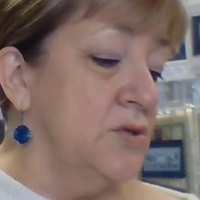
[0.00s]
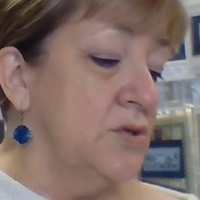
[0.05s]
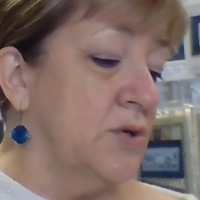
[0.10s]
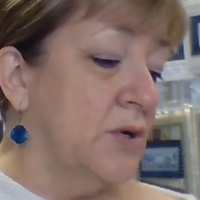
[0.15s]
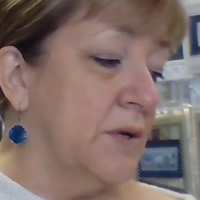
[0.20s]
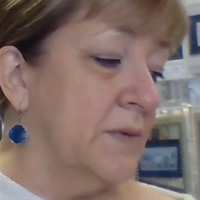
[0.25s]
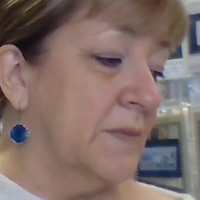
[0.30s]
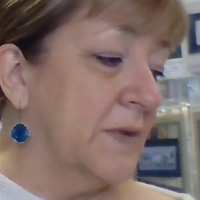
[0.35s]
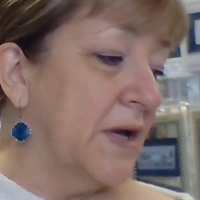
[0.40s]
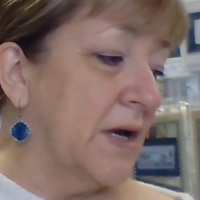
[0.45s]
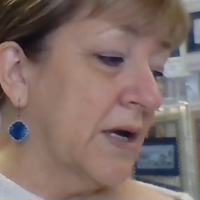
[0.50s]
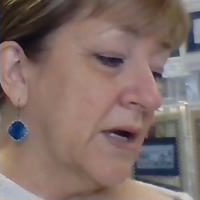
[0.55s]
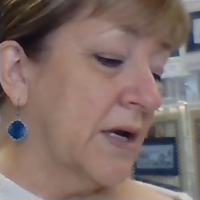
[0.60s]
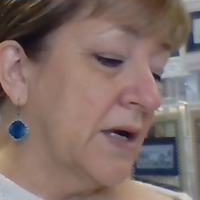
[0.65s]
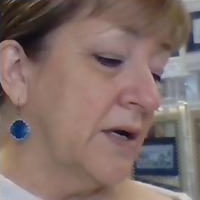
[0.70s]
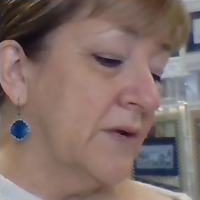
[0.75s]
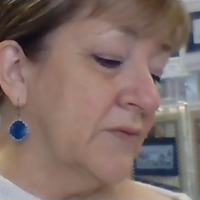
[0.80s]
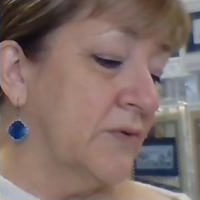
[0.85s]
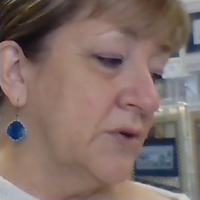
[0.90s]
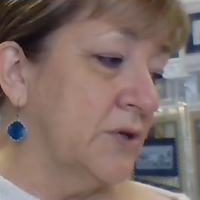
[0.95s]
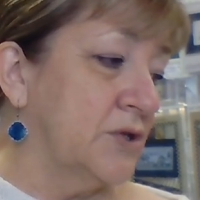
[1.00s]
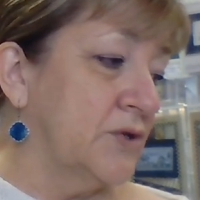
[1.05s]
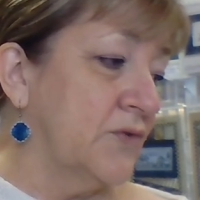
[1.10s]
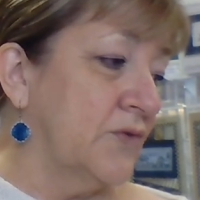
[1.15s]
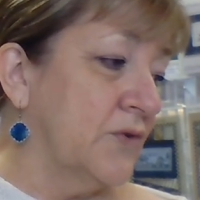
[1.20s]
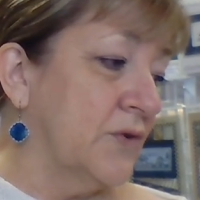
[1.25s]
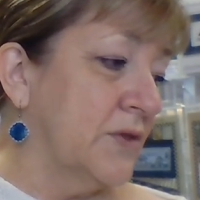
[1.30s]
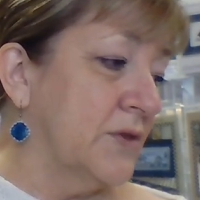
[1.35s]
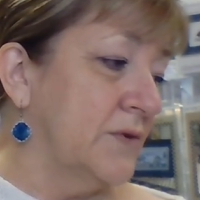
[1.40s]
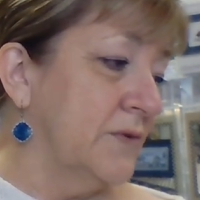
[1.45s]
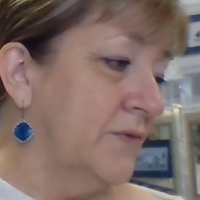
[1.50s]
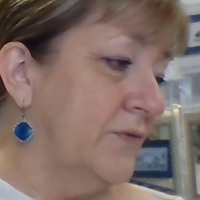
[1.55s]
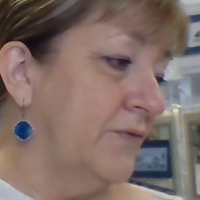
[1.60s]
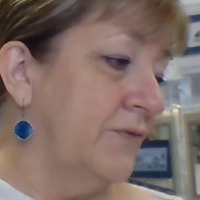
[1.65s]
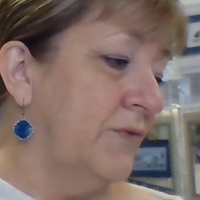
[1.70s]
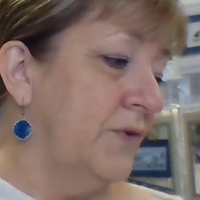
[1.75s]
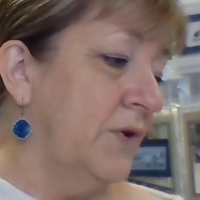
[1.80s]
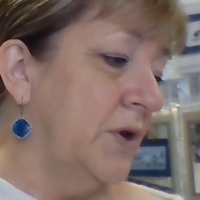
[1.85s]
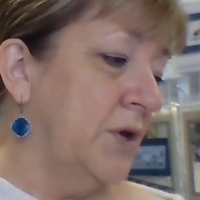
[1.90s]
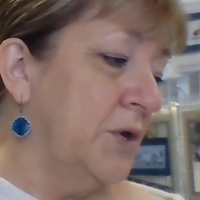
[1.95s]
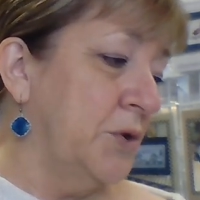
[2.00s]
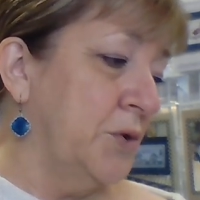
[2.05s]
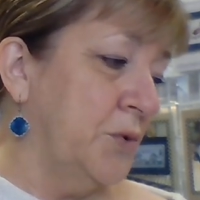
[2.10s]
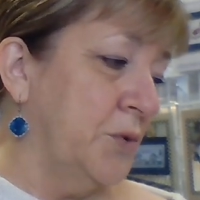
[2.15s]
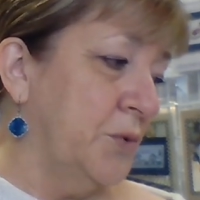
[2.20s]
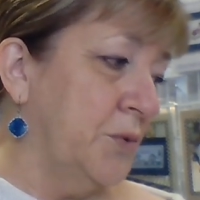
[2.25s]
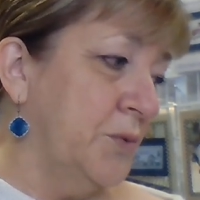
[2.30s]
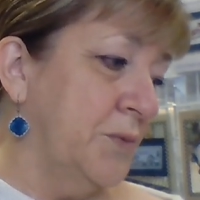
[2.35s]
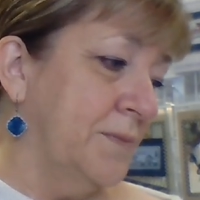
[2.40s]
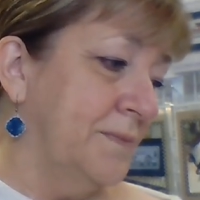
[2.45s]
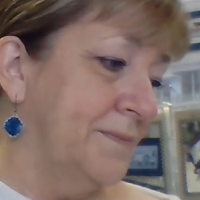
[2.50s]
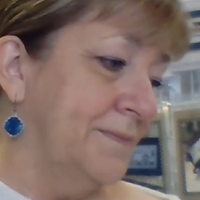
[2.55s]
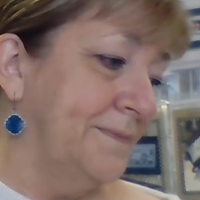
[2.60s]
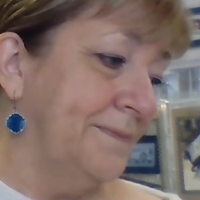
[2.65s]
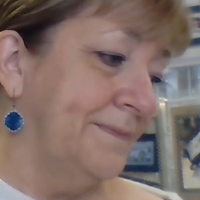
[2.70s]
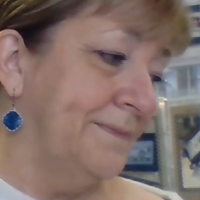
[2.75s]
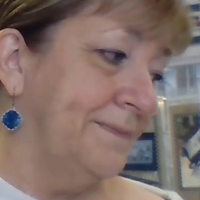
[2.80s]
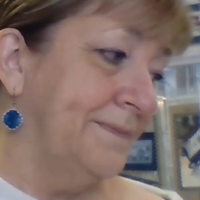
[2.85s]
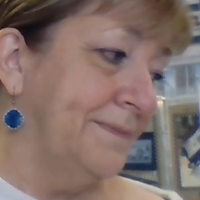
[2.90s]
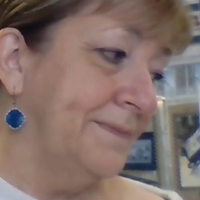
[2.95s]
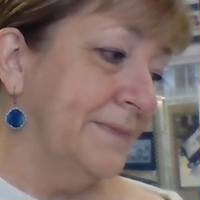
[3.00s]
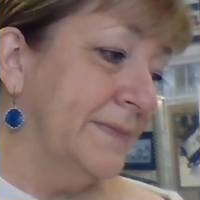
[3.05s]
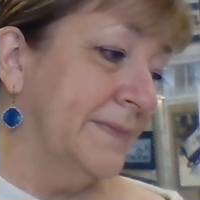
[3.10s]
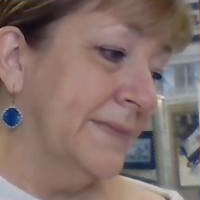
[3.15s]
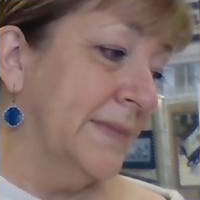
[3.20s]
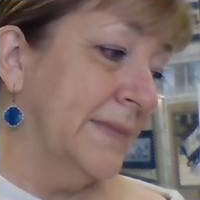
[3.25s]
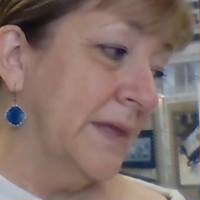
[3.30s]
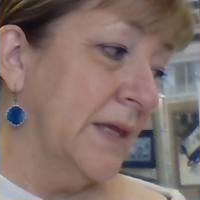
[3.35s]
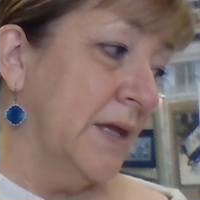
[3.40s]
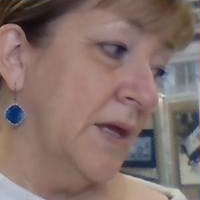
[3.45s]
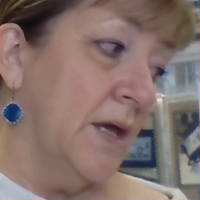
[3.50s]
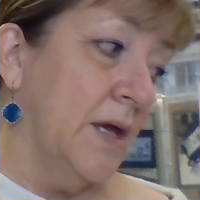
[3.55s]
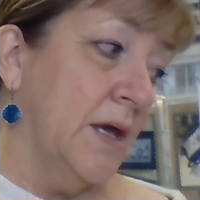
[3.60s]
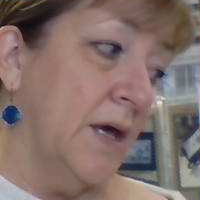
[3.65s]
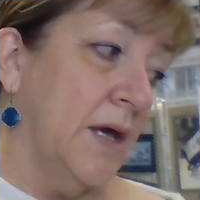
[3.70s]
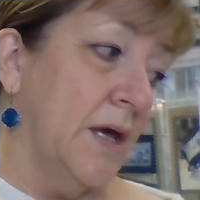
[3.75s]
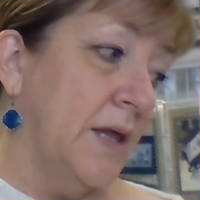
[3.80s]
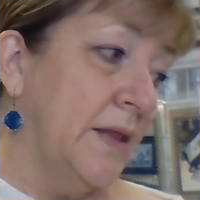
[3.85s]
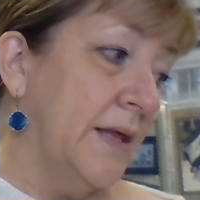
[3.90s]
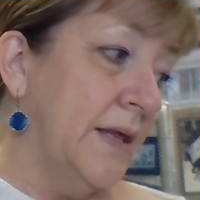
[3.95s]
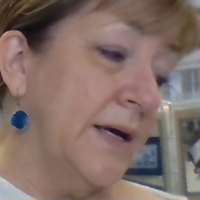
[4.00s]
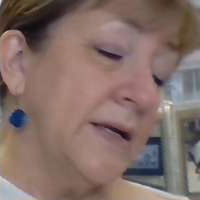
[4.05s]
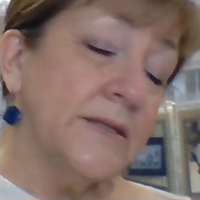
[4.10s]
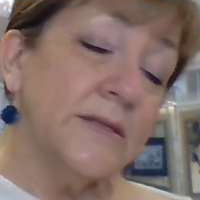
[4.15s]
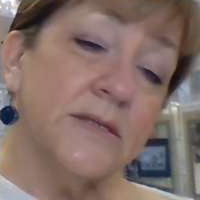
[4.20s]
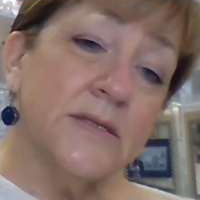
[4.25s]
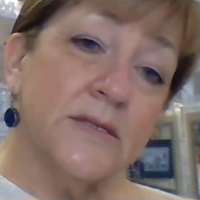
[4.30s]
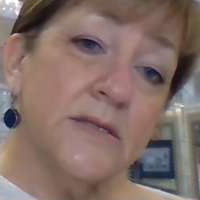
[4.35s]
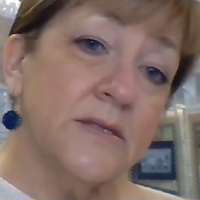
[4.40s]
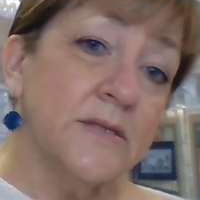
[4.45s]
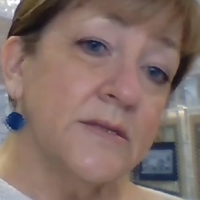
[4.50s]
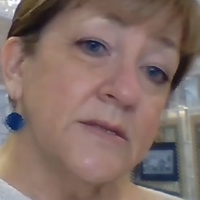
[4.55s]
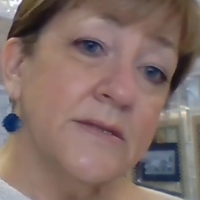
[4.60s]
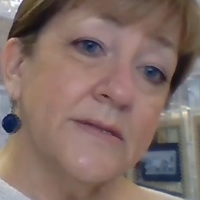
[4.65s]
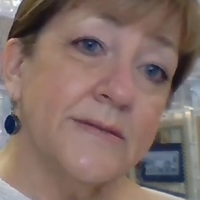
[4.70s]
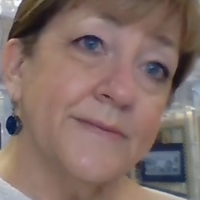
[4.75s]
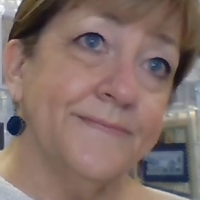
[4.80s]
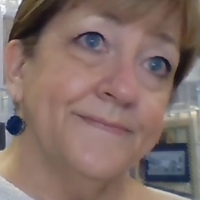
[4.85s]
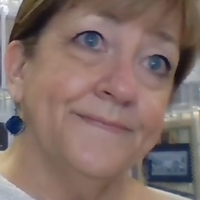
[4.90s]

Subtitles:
I've got coverage for the flu. And that's